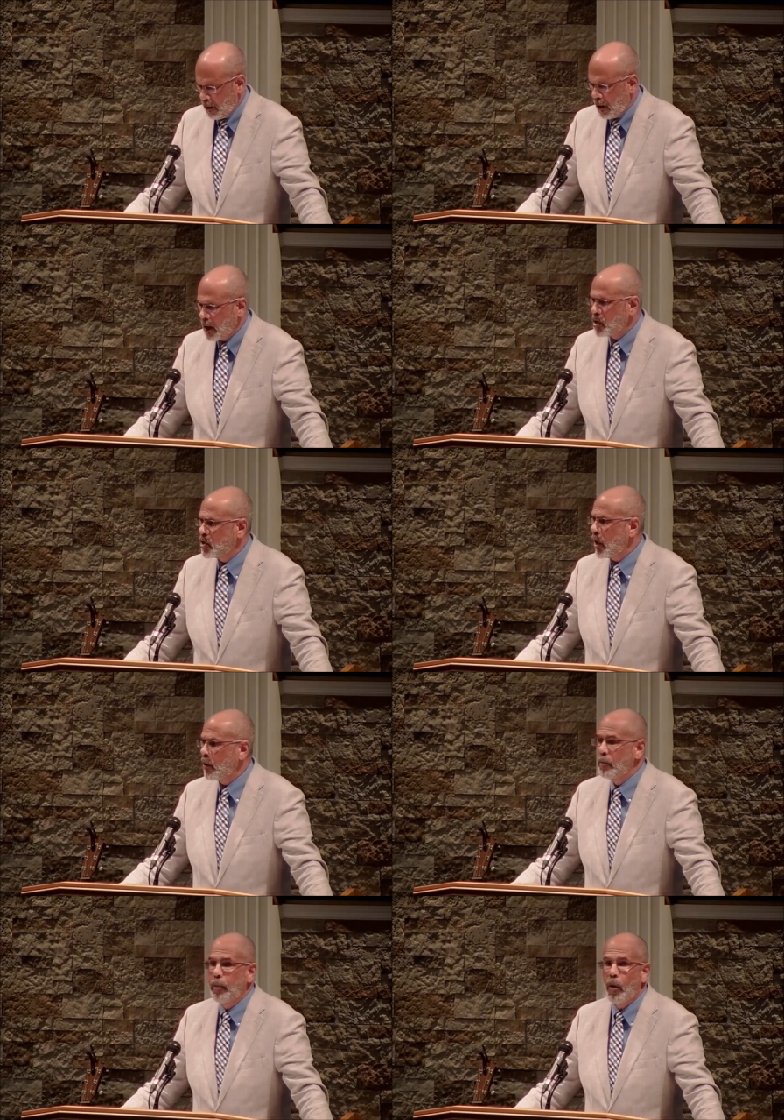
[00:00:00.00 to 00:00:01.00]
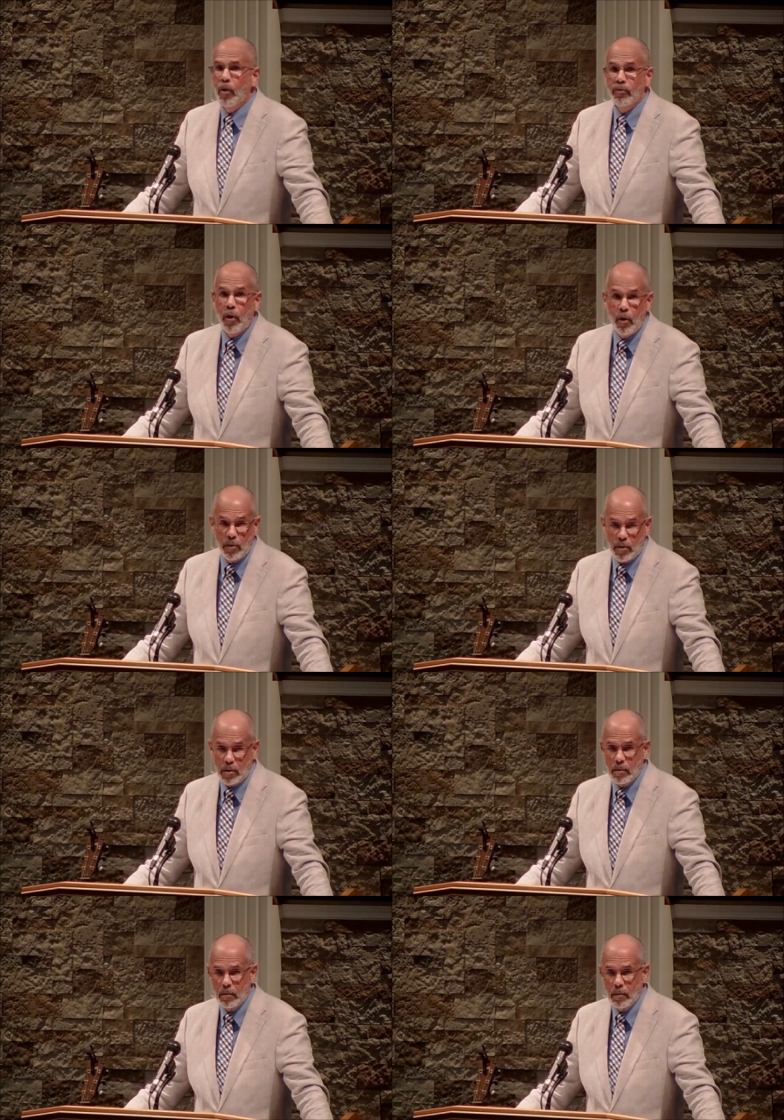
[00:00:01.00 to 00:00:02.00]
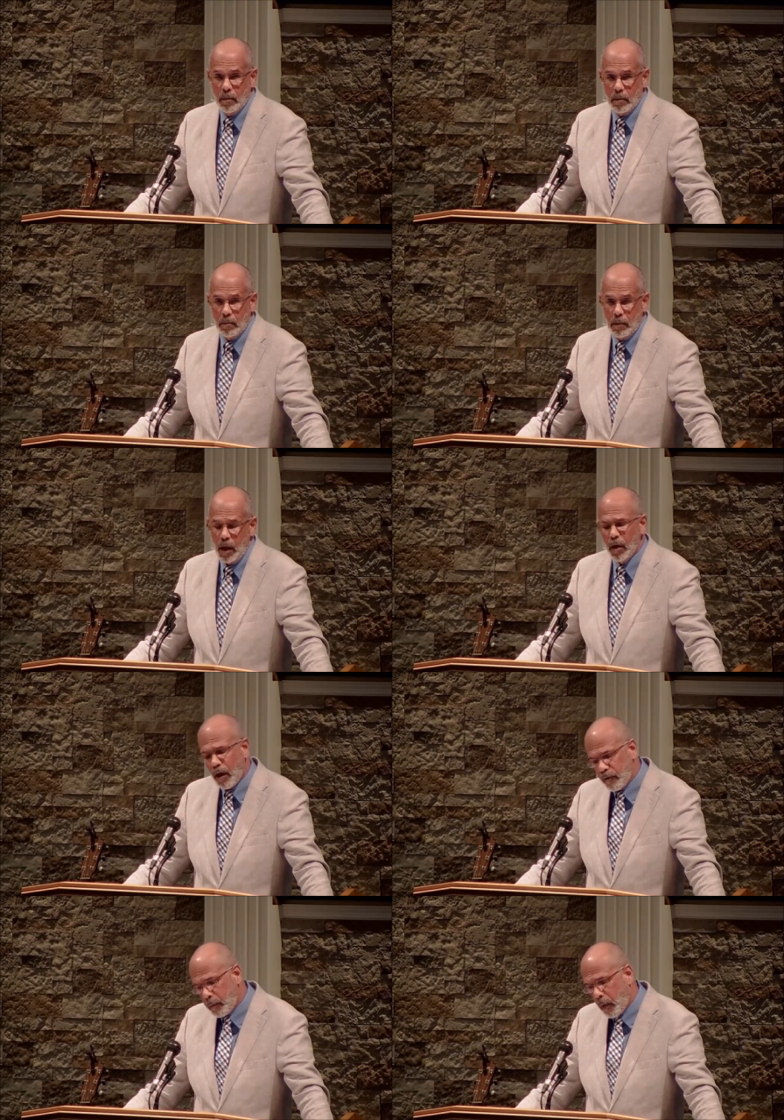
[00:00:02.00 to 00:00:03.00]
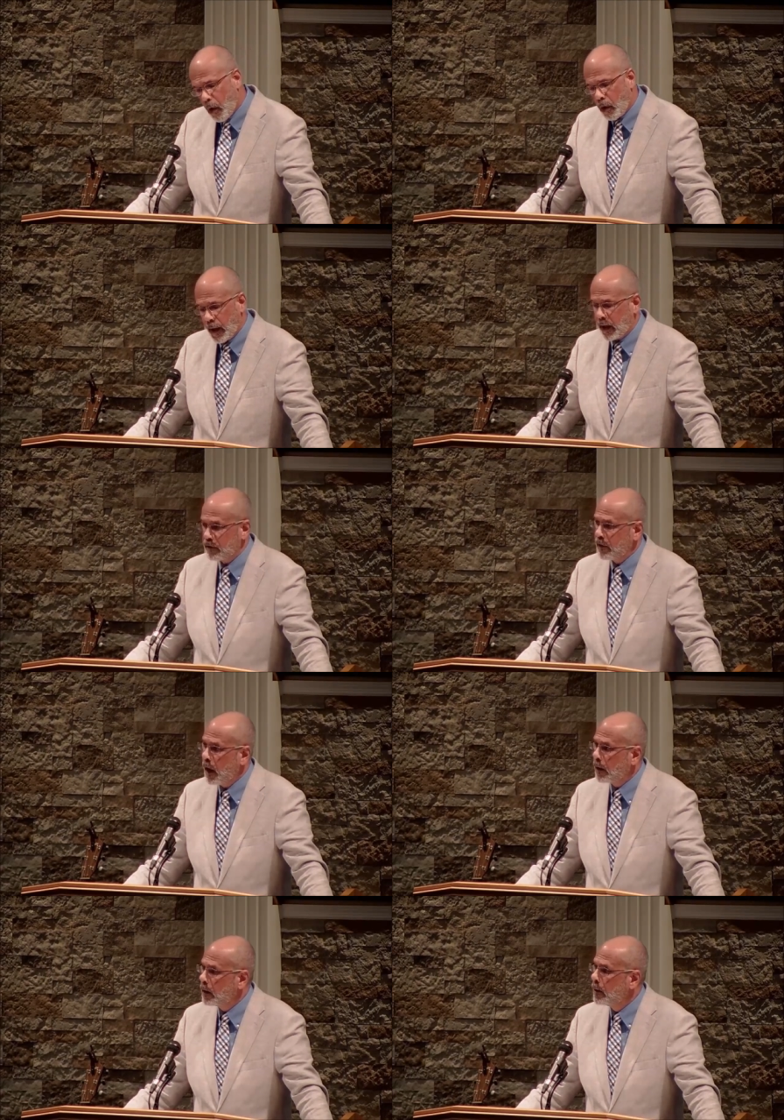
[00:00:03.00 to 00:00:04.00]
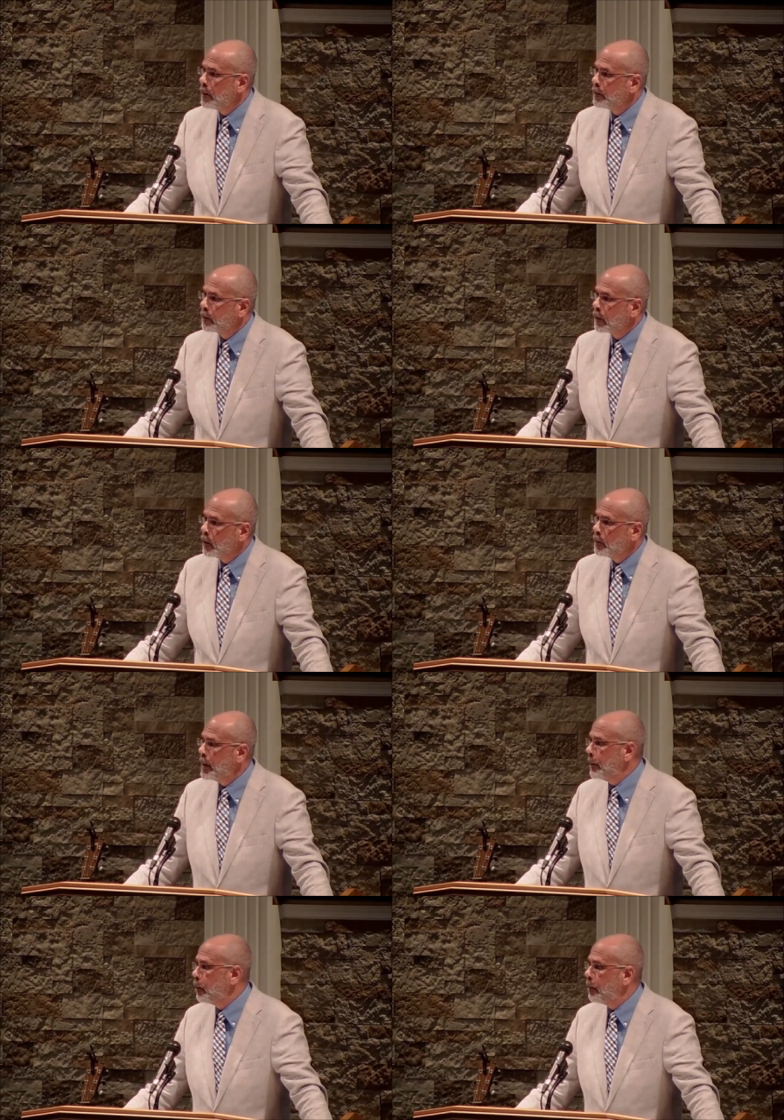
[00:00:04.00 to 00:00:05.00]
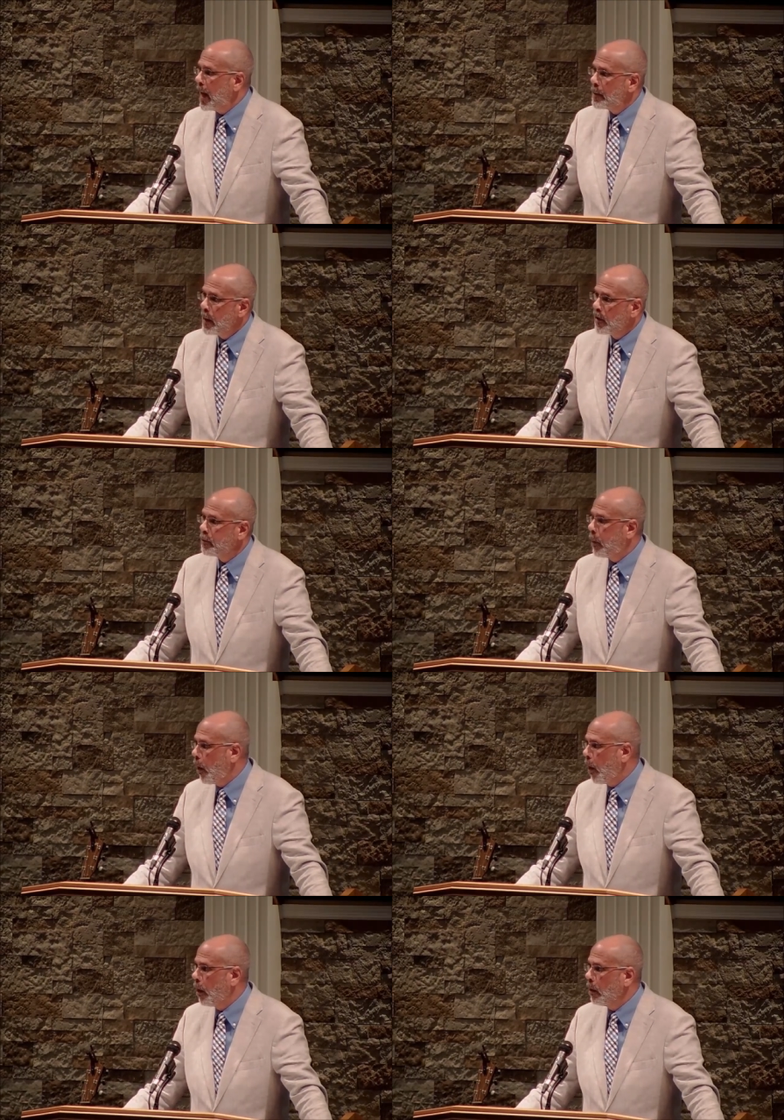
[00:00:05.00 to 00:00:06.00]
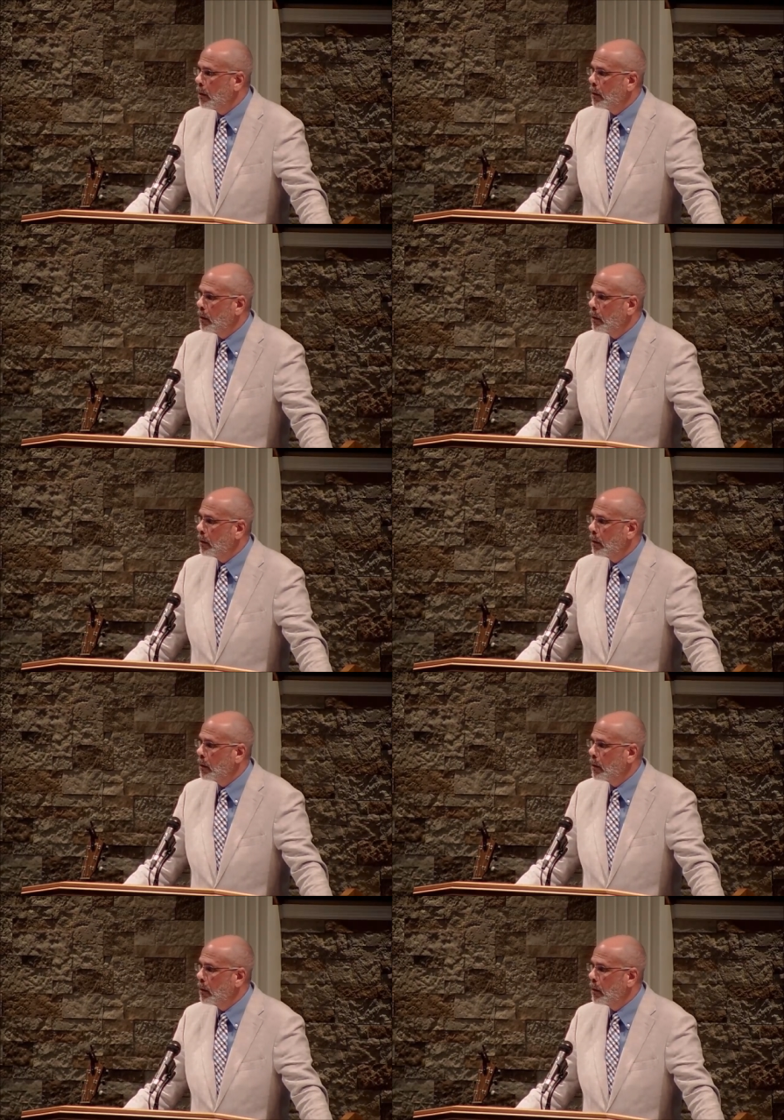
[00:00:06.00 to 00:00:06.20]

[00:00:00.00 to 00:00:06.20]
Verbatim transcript: he shared in Paul's hurts. He loved Paul like a father. When people badmouth Paul,